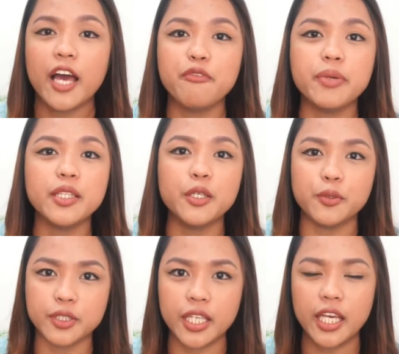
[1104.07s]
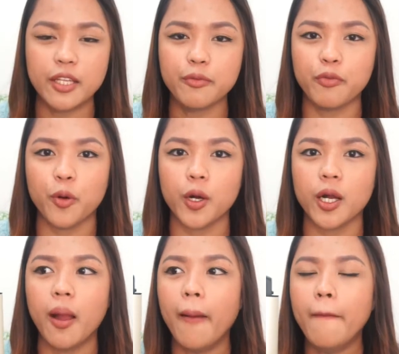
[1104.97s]
I've been using it
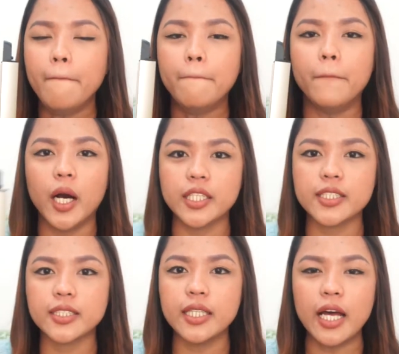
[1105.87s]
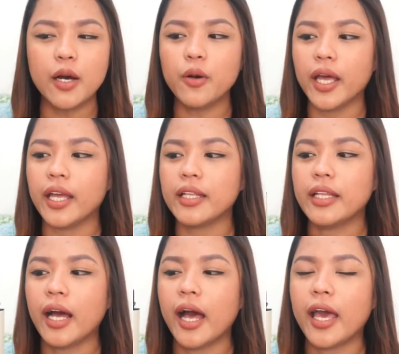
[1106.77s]
for months now and